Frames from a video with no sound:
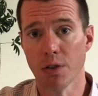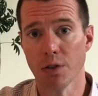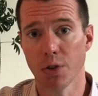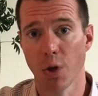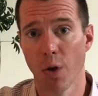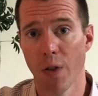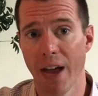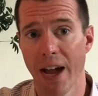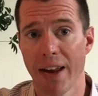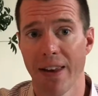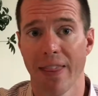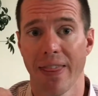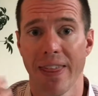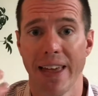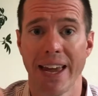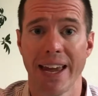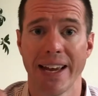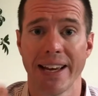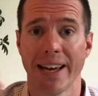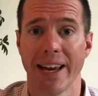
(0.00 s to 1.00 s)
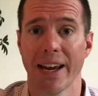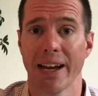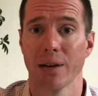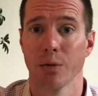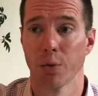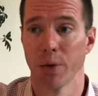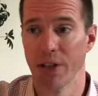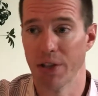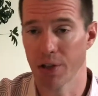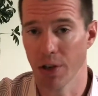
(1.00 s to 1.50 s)
so that they
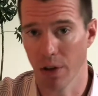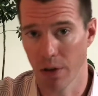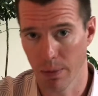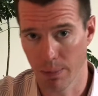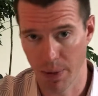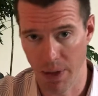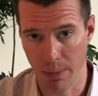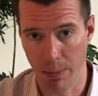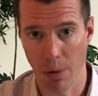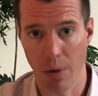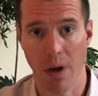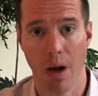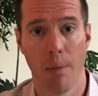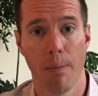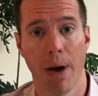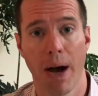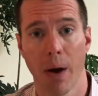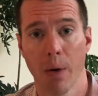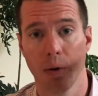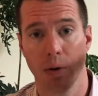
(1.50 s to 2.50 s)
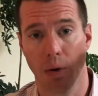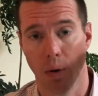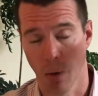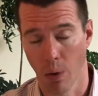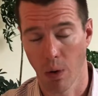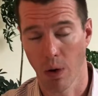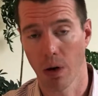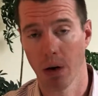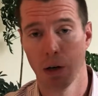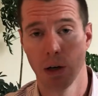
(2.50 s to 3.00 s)
can reach other people about
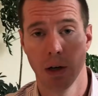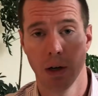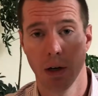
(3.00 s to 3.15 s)
your